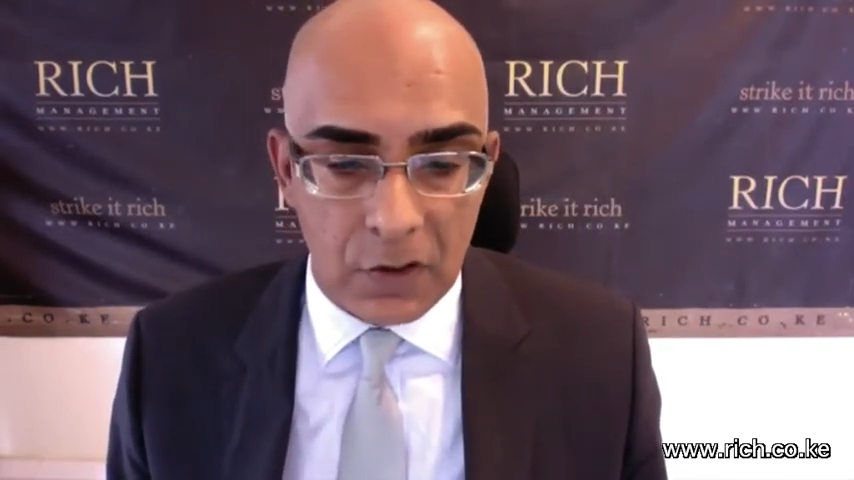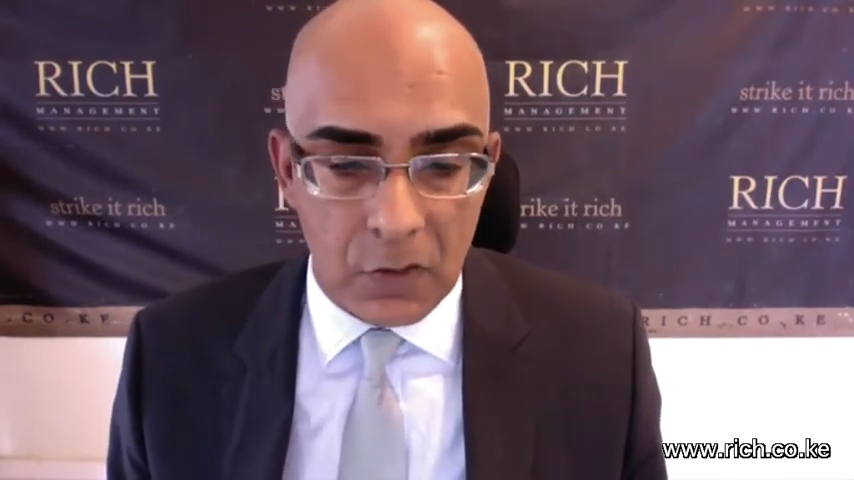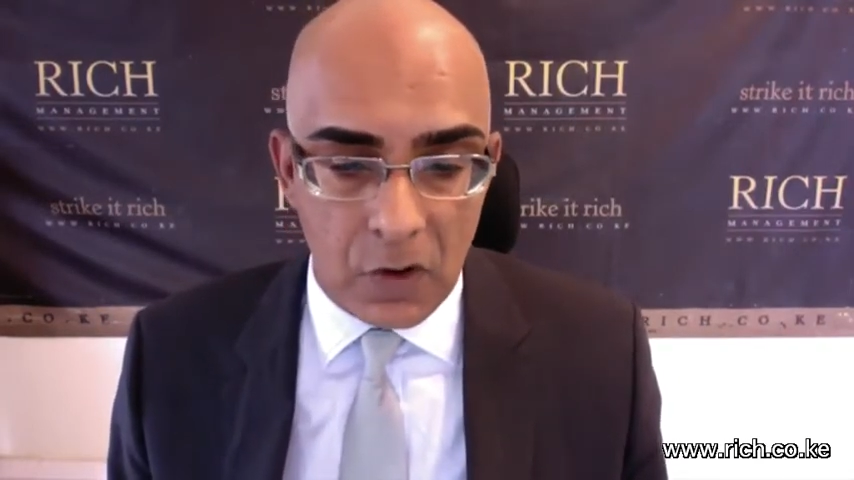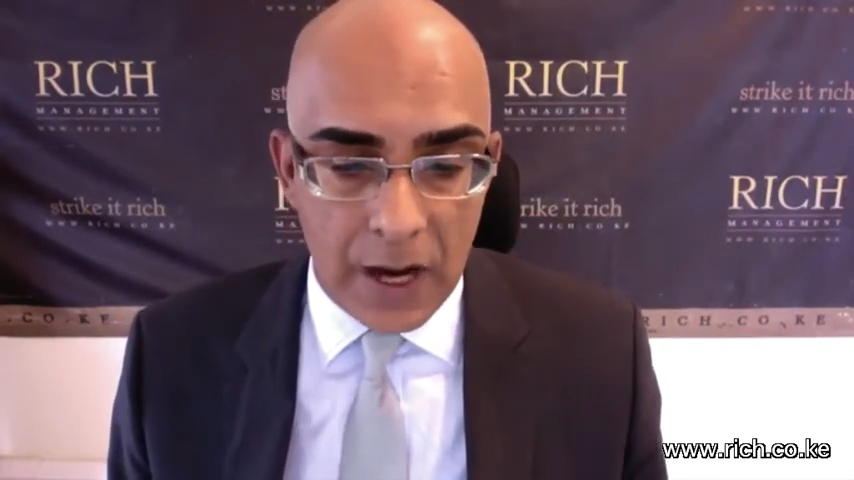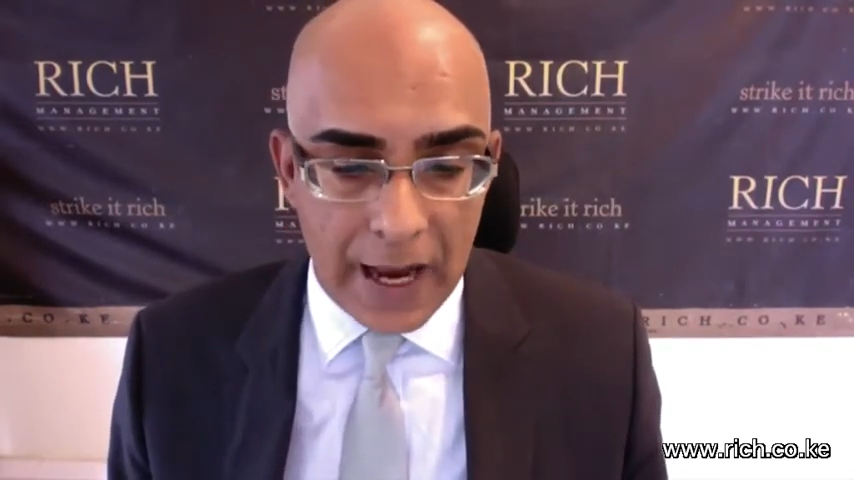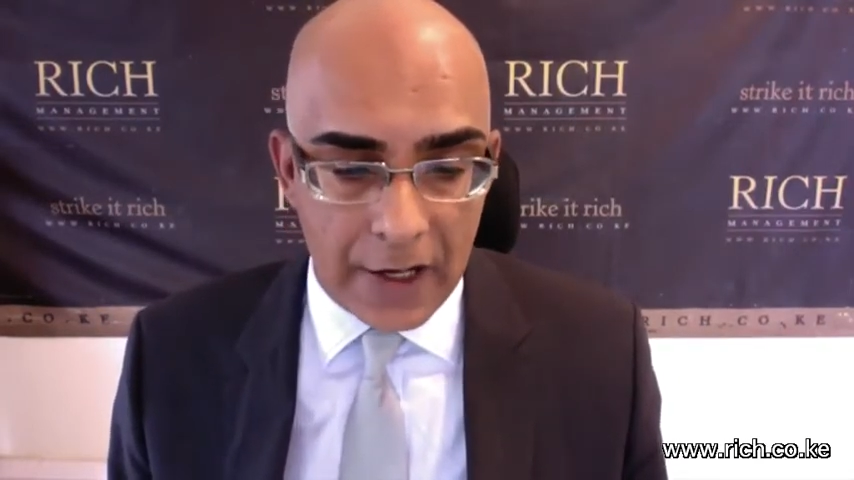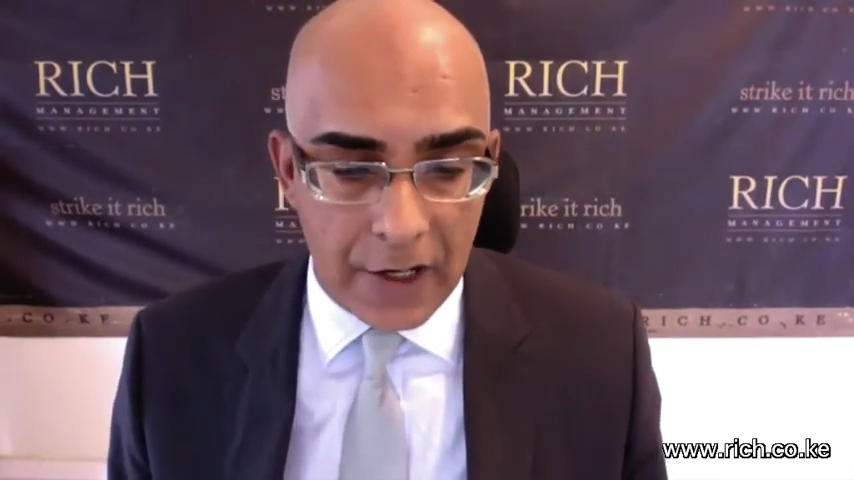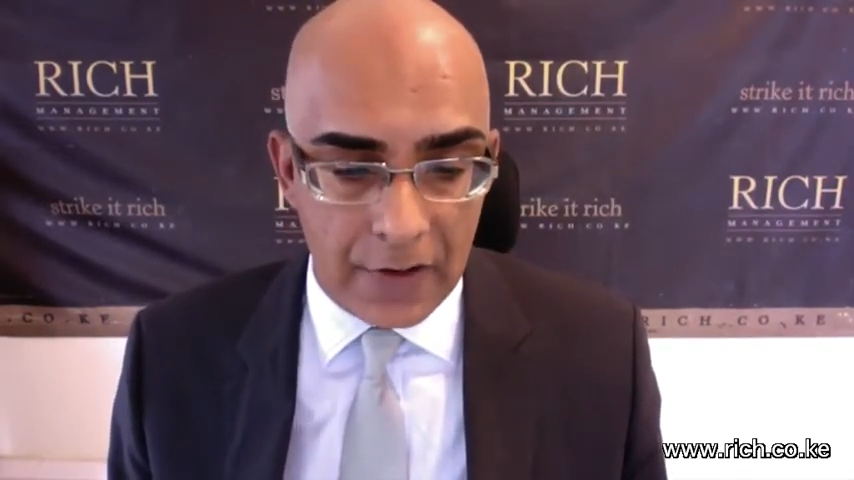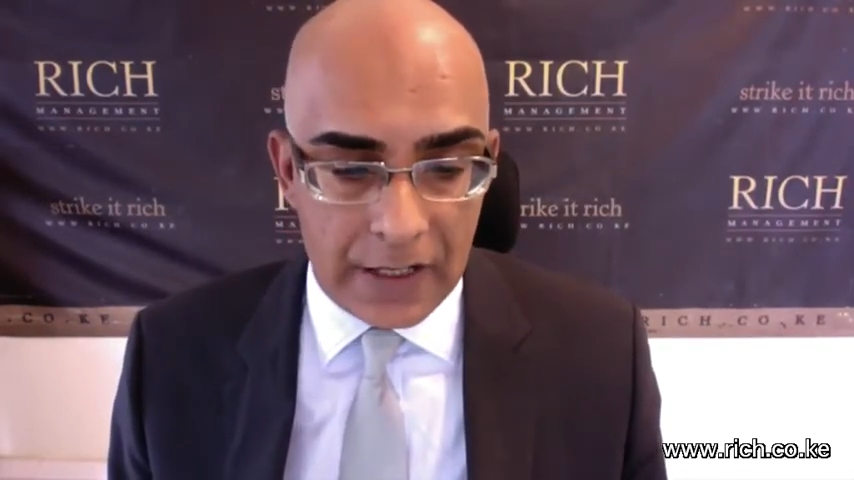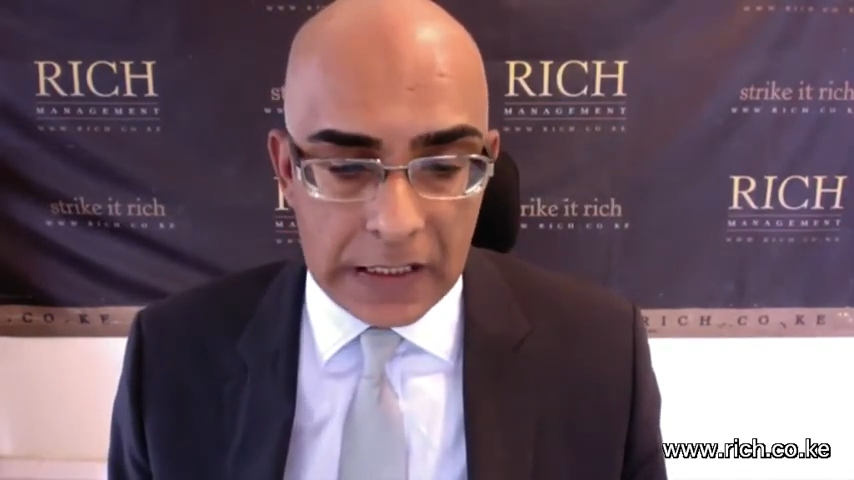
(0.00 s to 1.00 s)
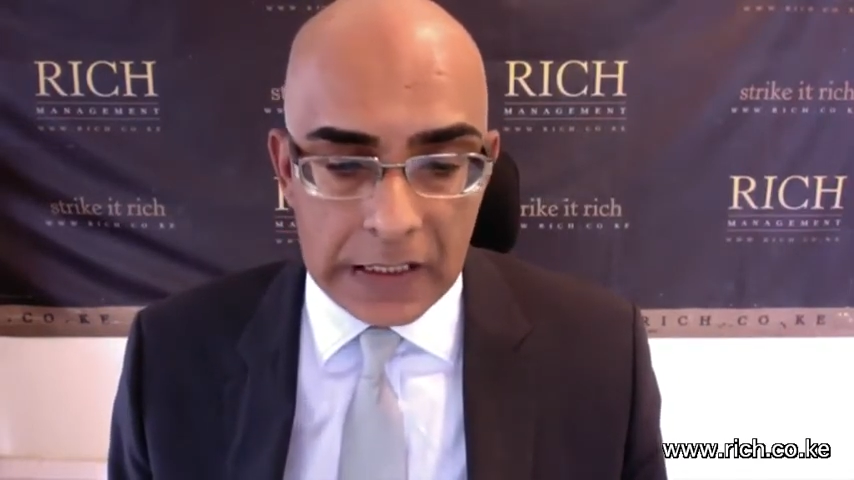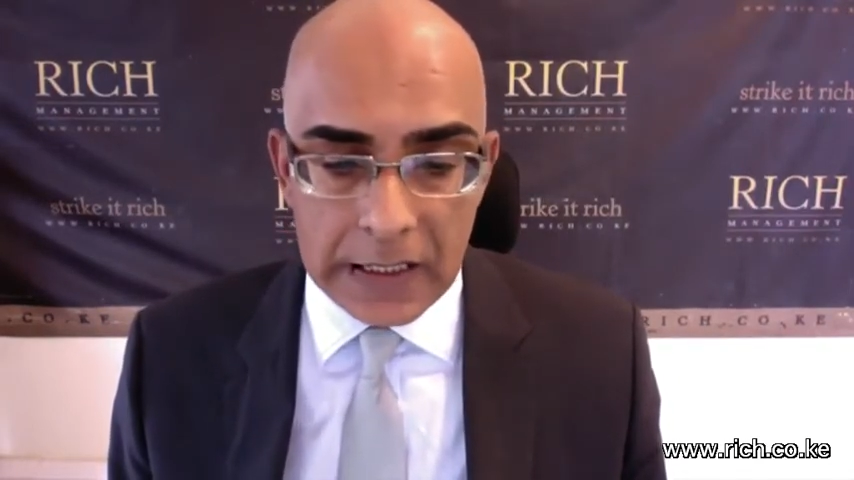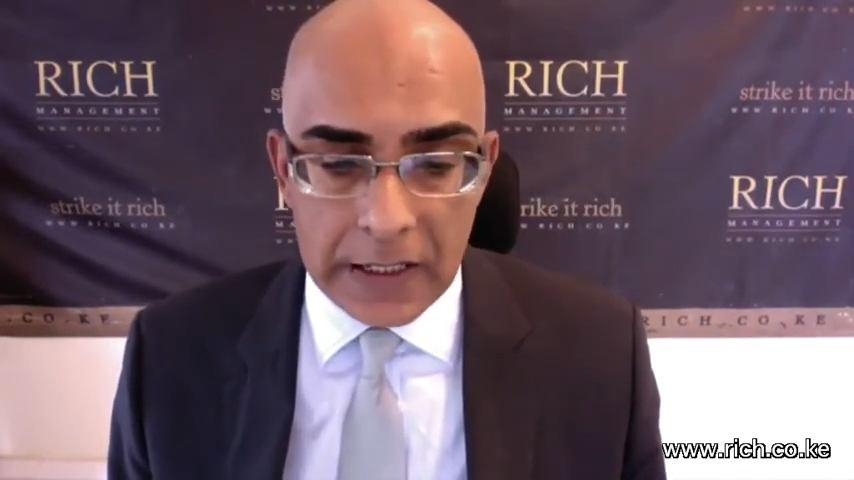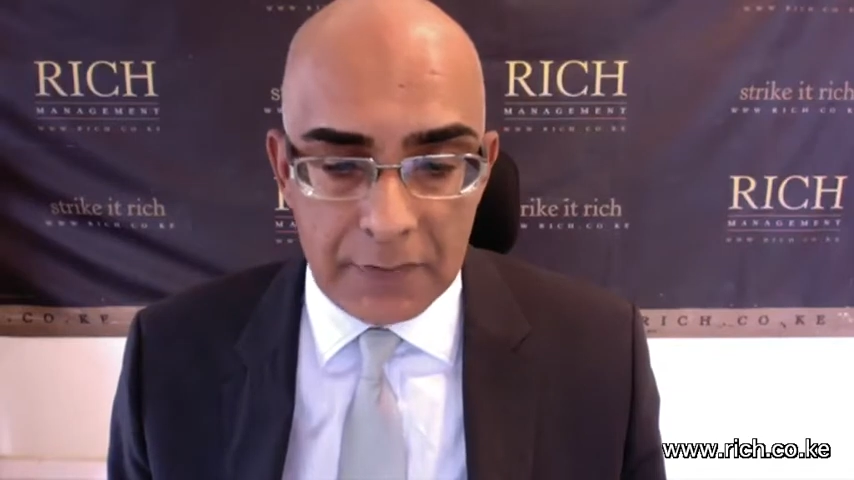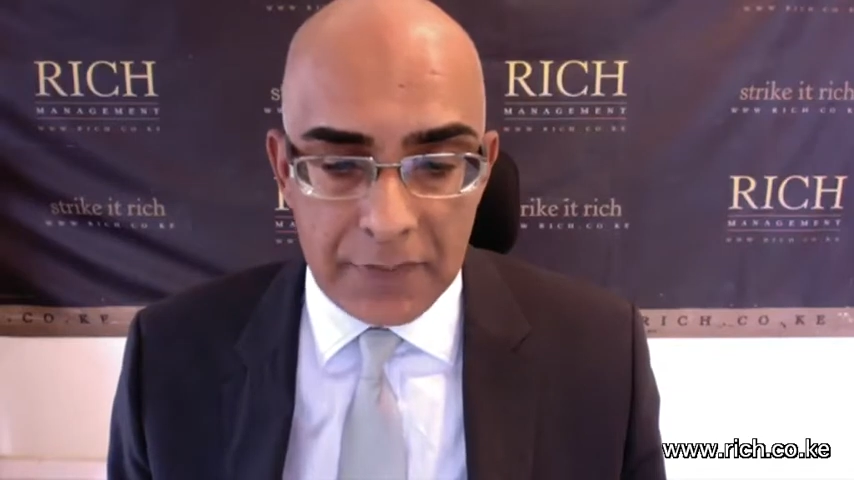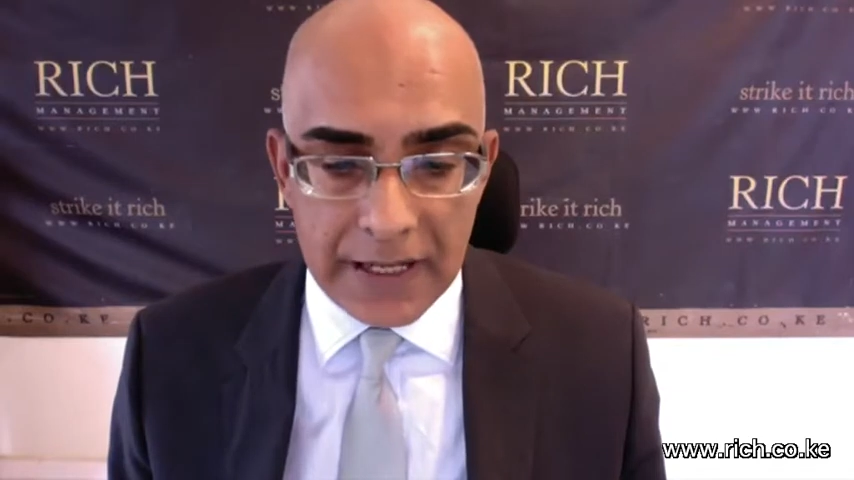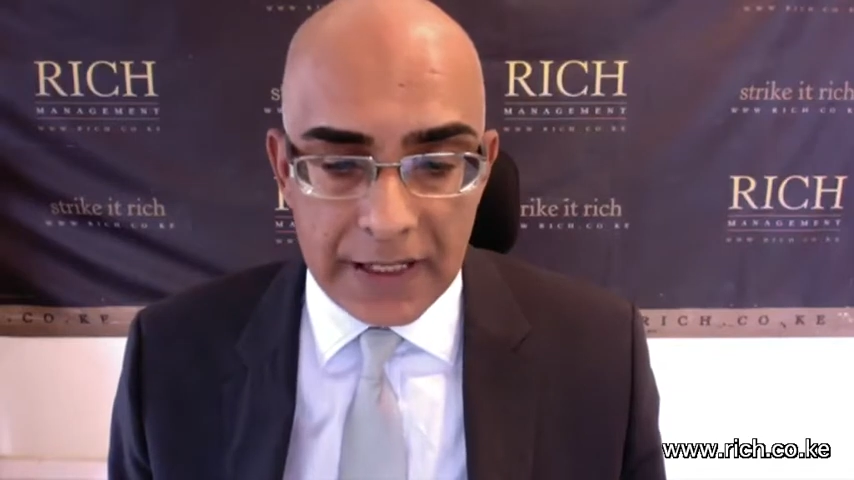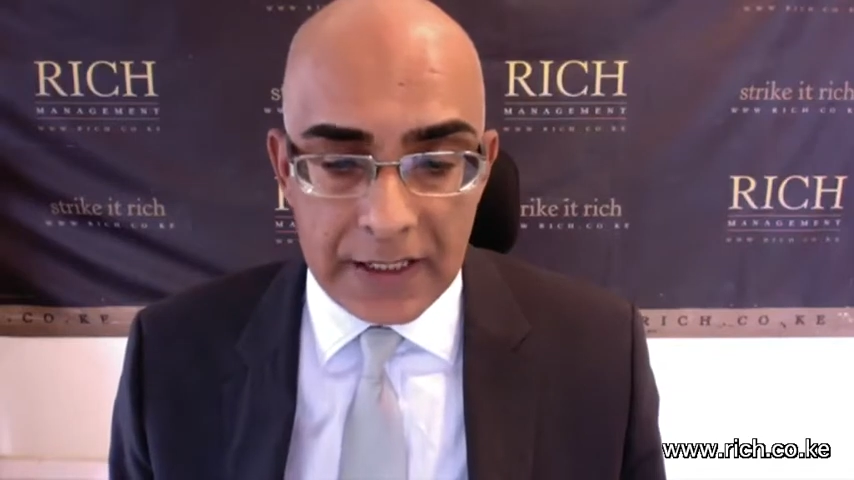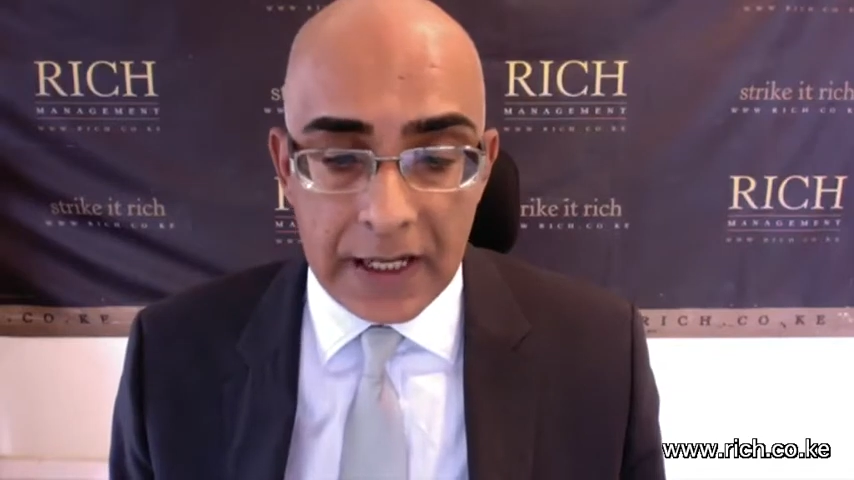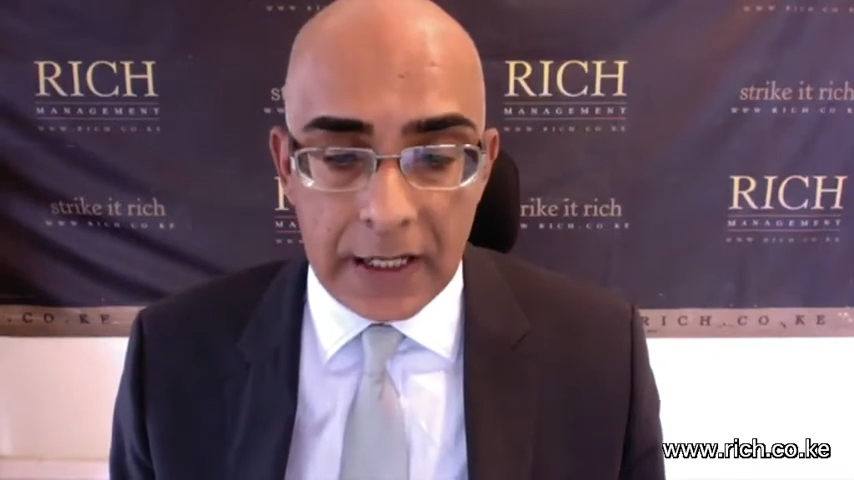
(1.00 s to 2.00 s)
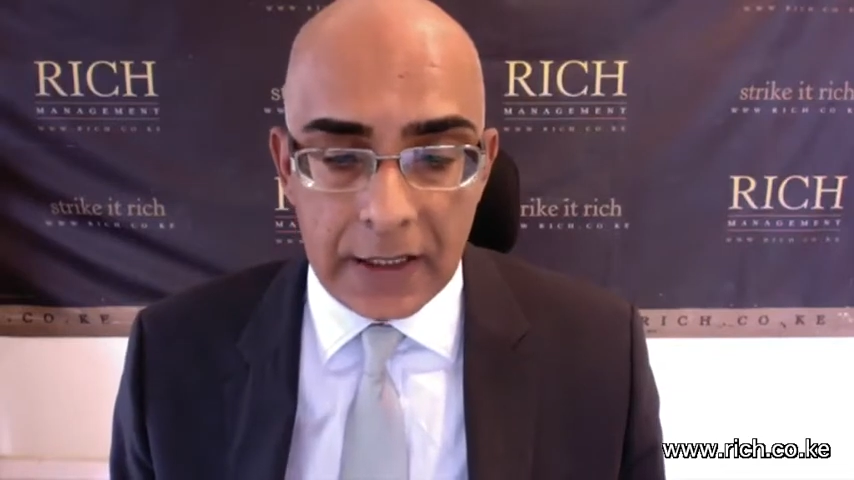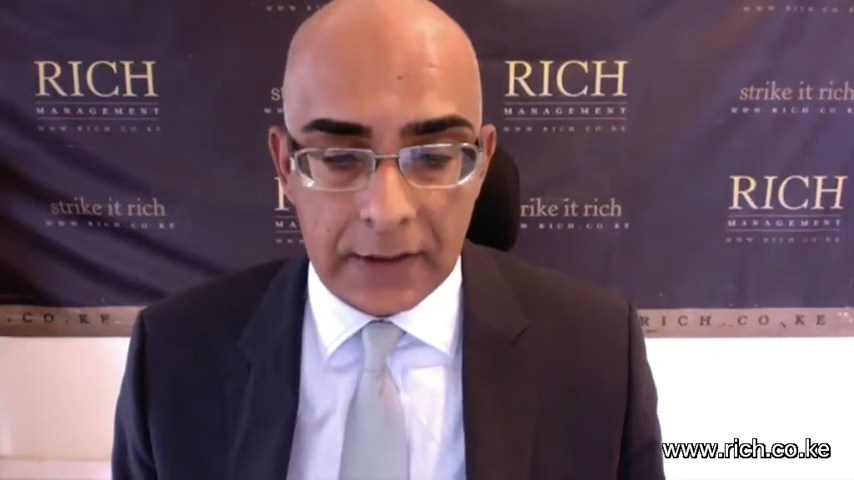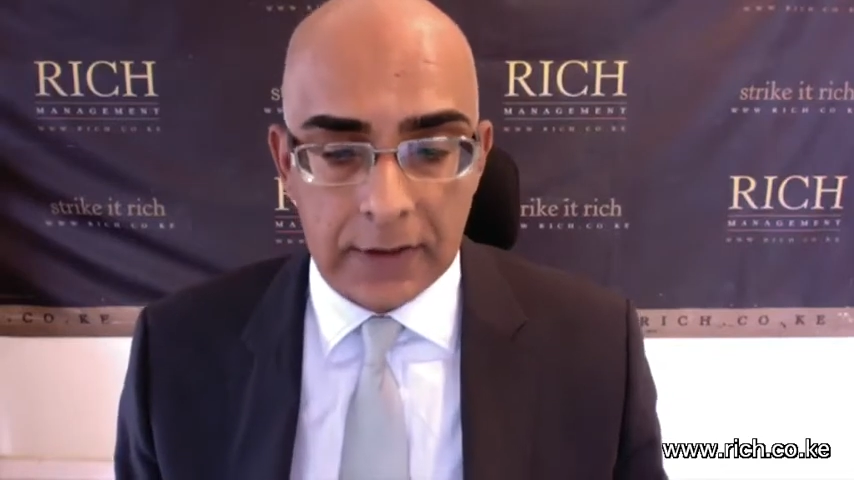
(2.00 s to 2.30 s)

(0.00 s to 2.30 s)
or more accurately, a pig's ear.